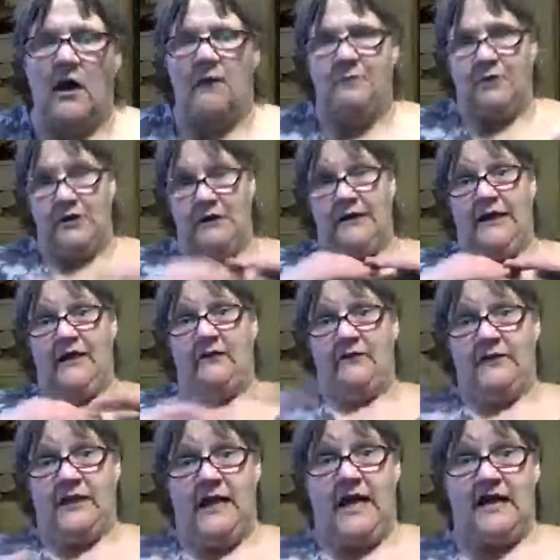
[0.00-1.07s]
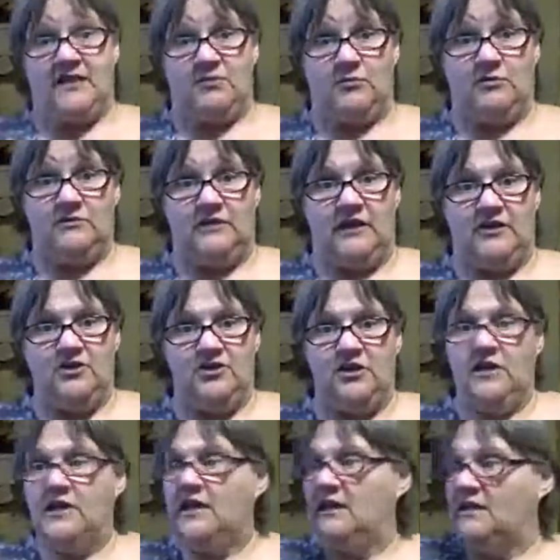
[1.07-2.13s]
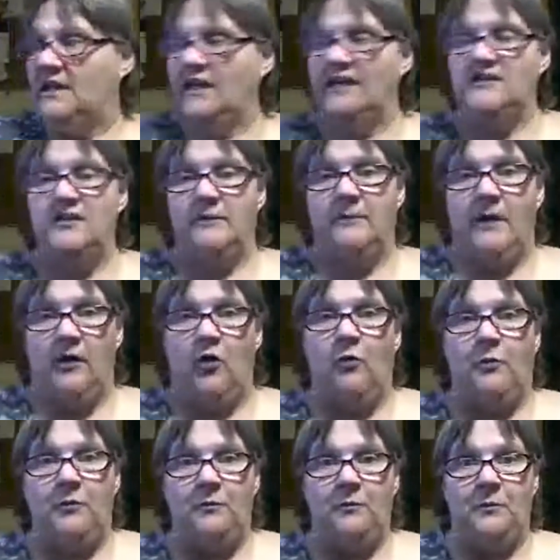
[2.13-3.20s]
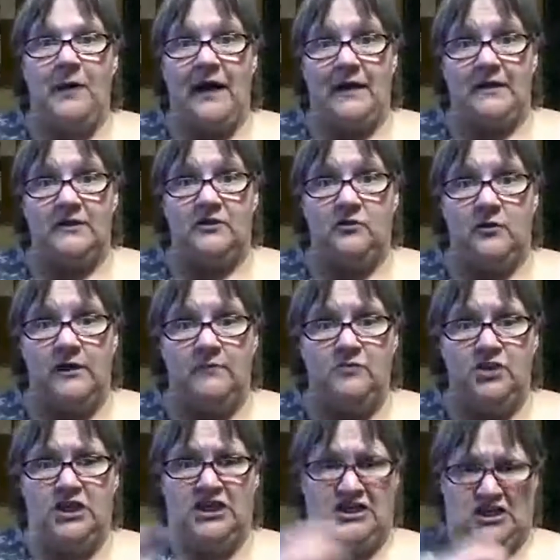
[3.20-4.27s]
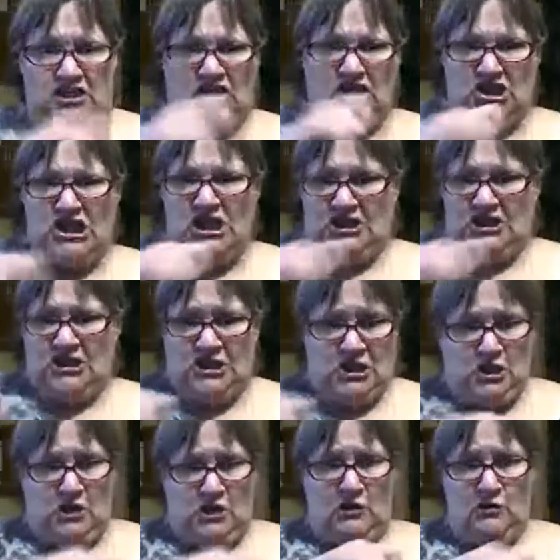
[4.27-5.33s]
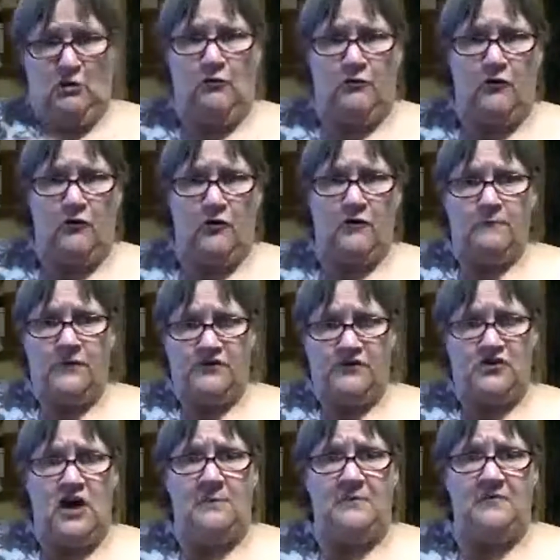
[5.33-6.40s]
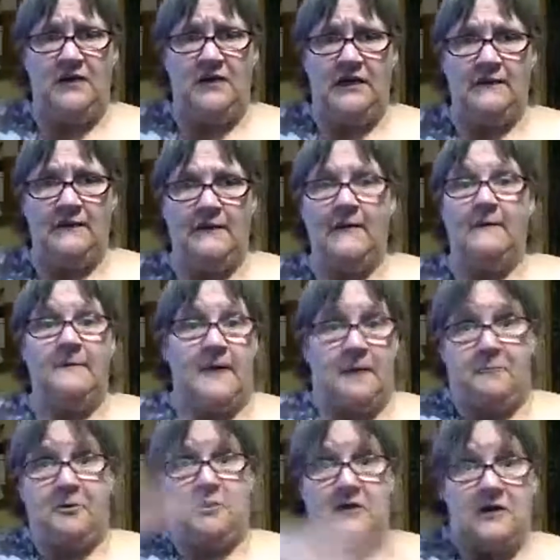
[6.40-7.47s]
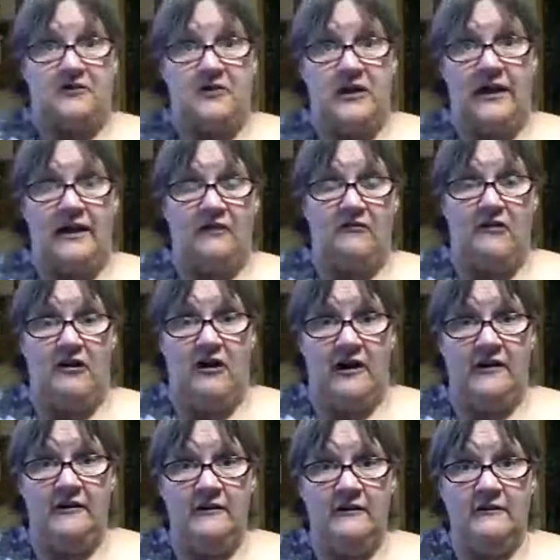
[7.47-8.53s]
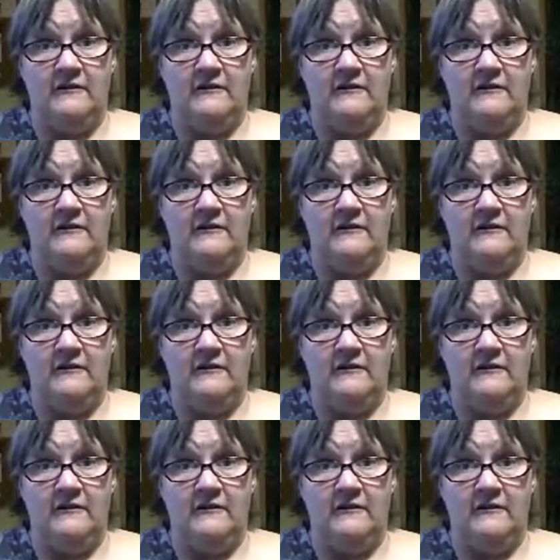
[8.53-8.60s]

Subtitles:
I put a layer in the casserole dish. Then I took my open packet of cream cheese and sliced it all over the top of it. Then I put another layer on.